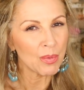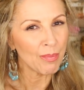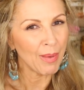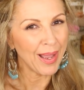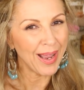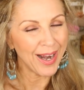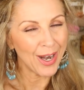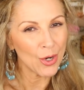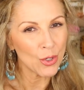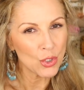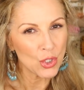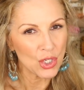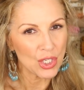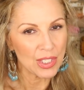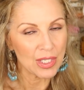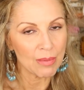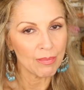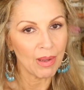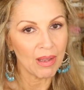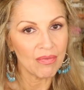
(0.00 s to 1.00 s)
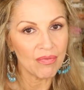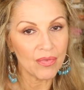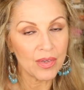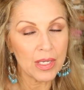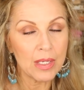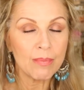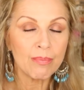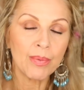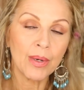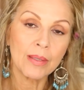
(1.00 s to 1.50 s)
with my arches in my
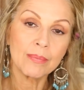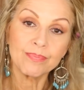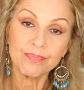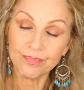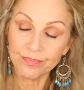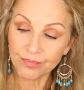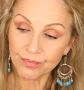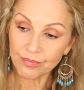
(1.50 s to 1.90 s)
feet, but